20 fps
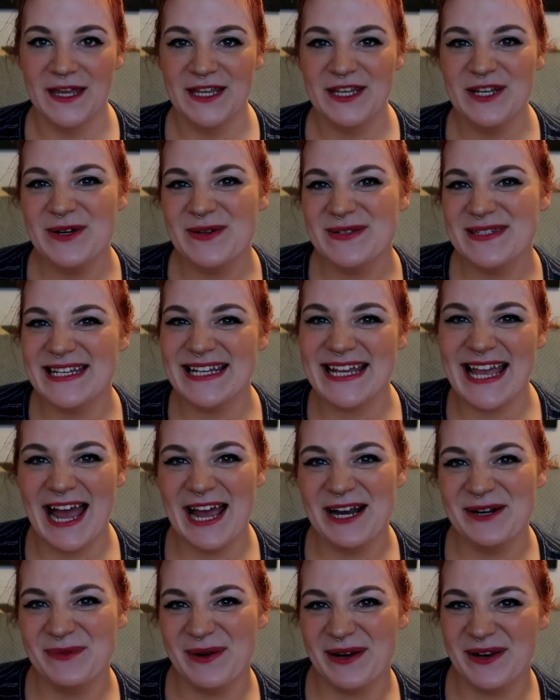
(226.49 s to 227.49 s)
You know, it's like
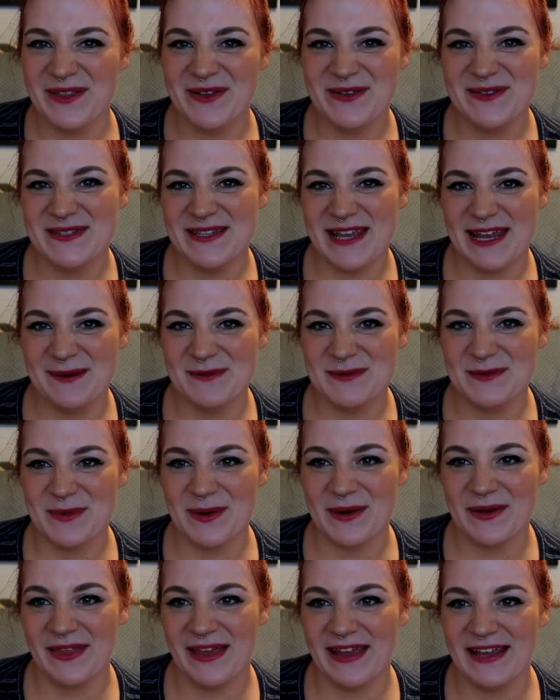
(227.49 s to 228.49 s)
kind of one of those names
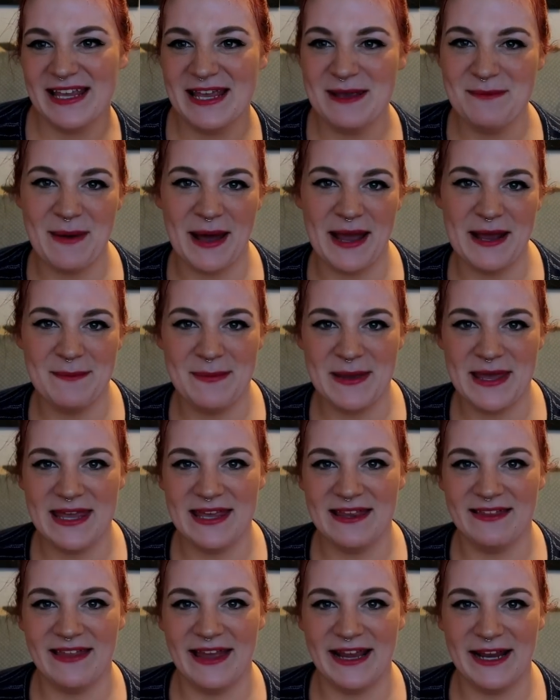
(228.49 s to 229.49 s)
where like he might
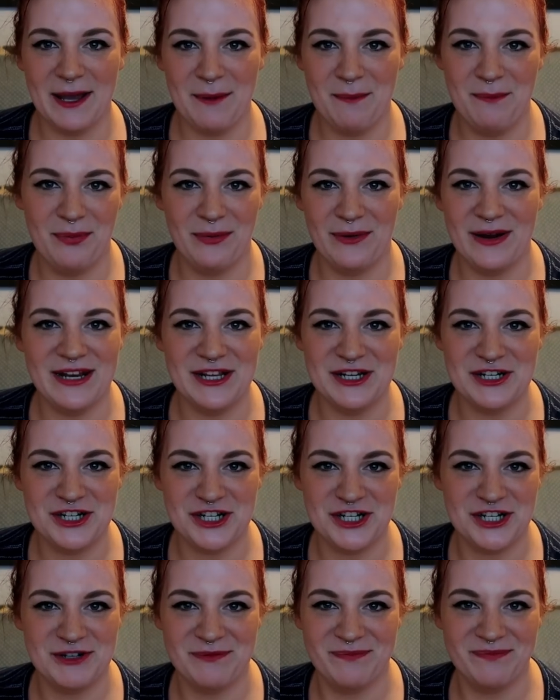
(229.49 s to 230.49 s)
be like a
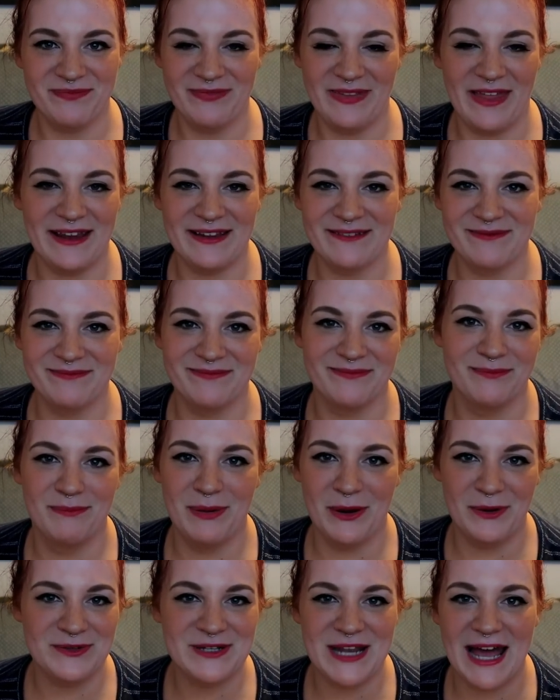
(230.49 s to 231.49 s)
British like
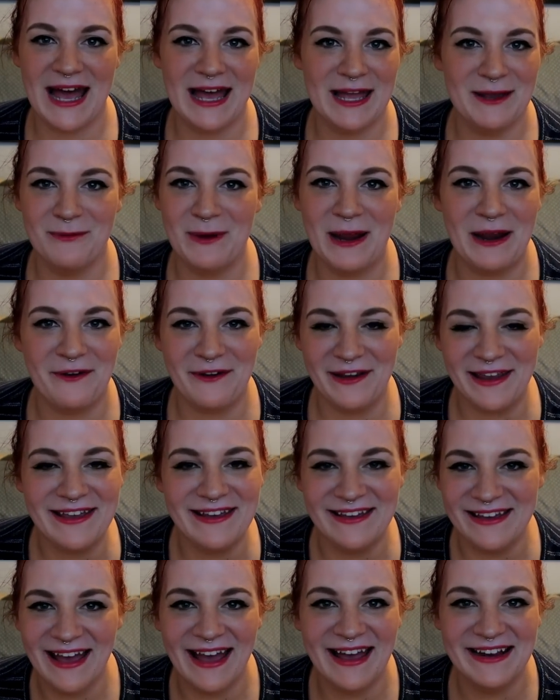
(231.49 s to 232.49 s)
bow tie
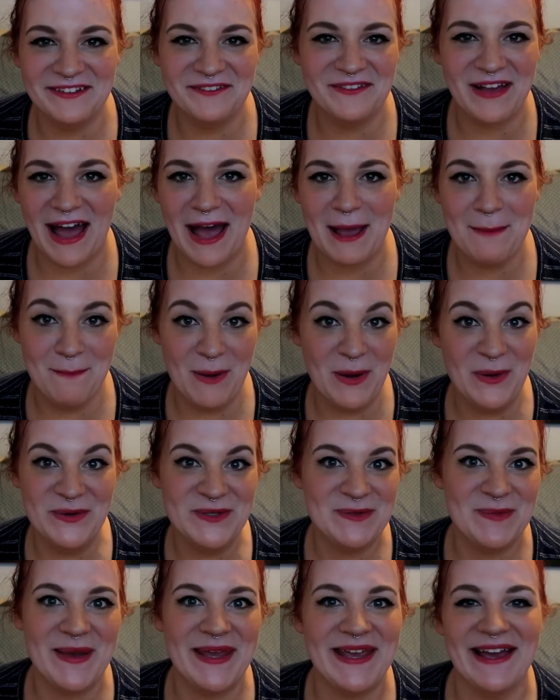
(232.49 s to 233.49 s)
wearing kind of guy,
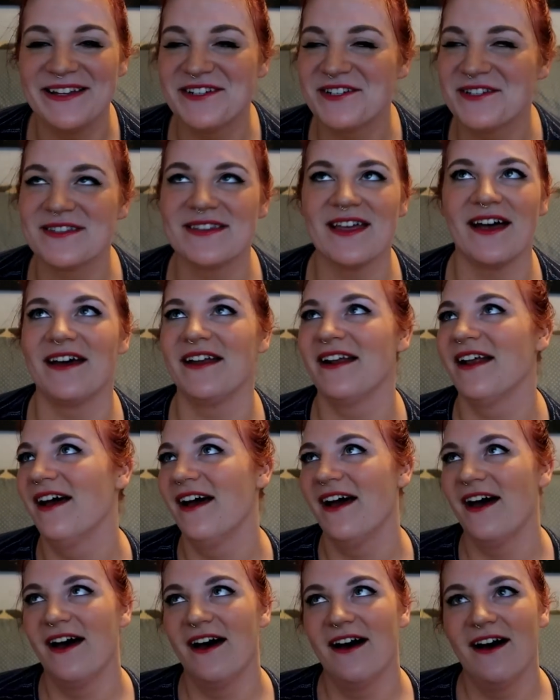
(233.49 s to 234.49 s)
Mosby. I just thought
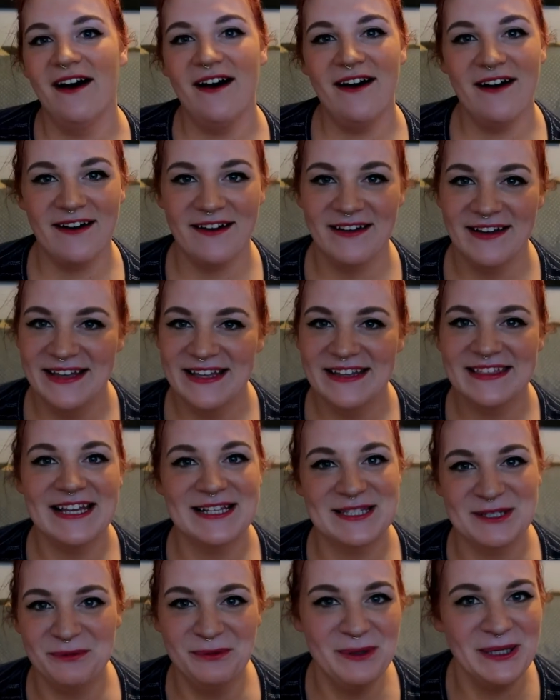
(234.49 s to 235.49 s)
Huh,
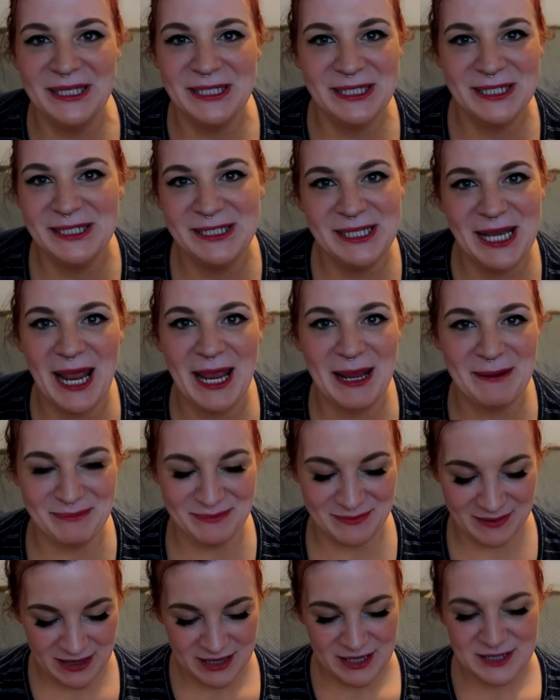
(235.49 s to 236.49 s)
that's a really good name.
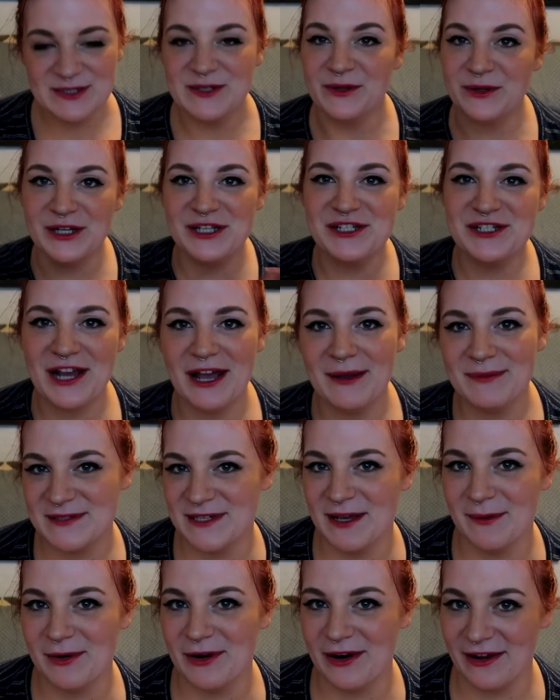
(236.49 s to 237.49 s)
So good job,
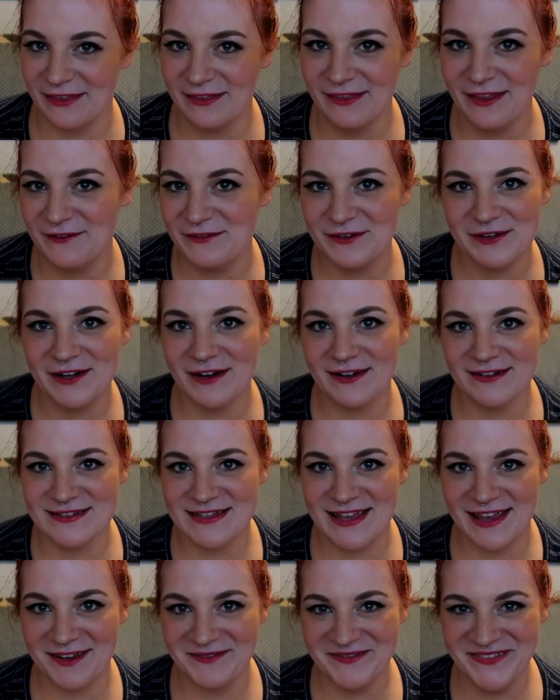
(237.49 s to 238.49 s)
Summer. I love your dog's
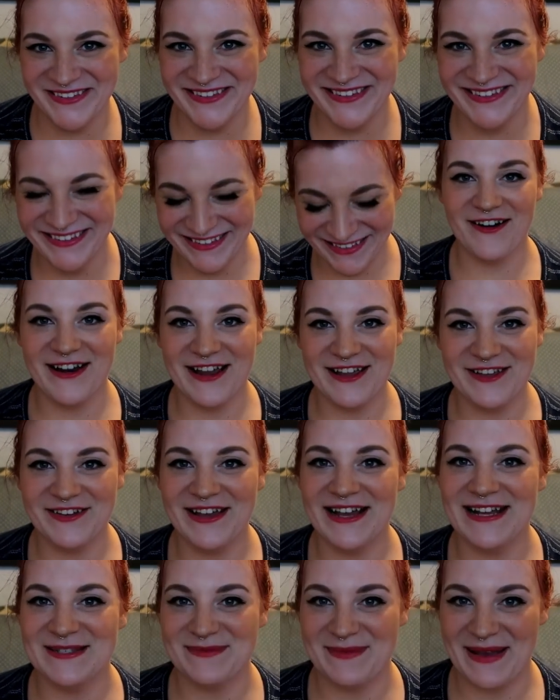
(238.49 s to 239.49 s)
name. All right, you
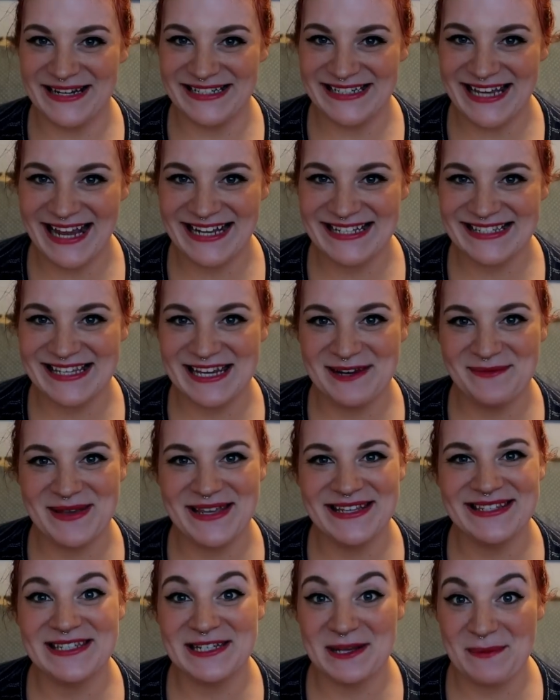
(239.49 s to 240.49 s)
guys, my next name
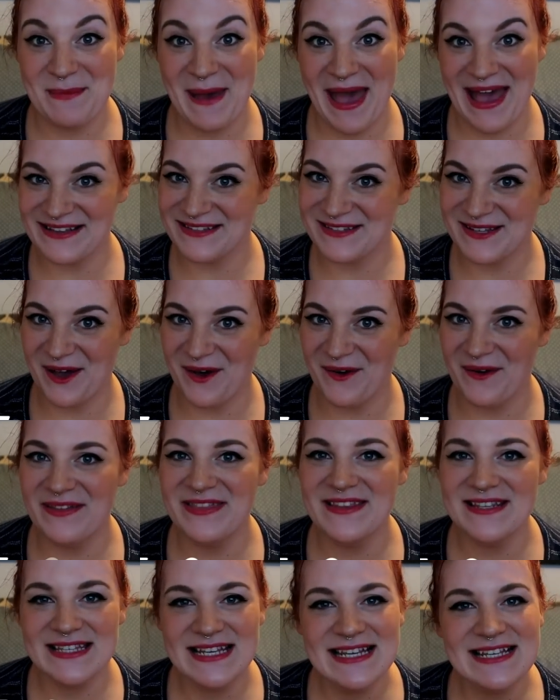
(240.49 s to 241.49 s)
is Tabasco, and
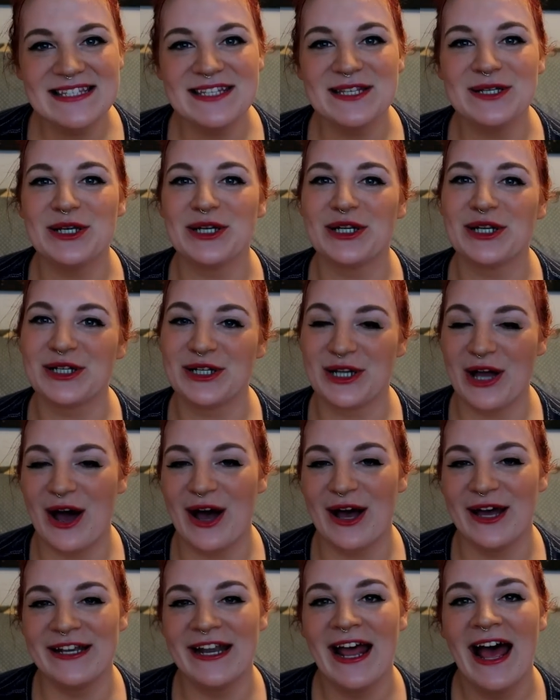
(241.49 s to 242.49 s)
this easily could have
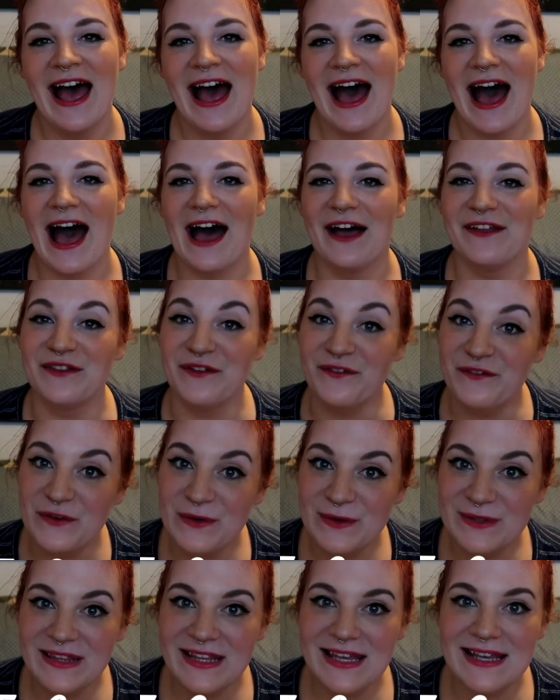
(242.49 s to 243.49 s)
gone on the
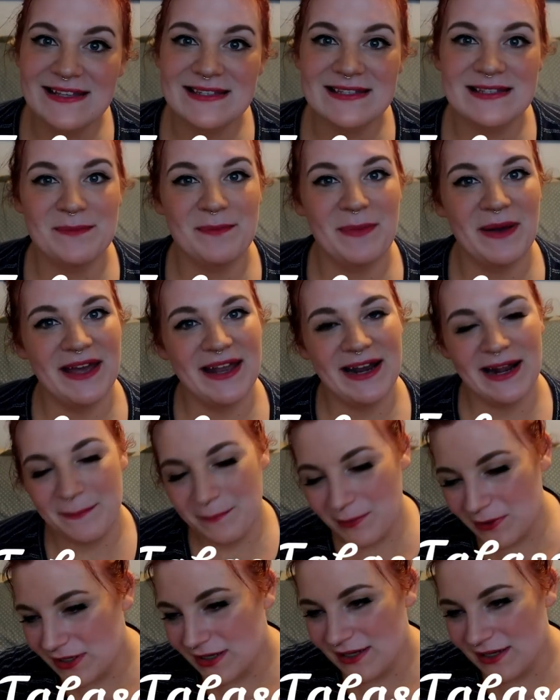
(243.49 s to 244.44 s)
food list, but I put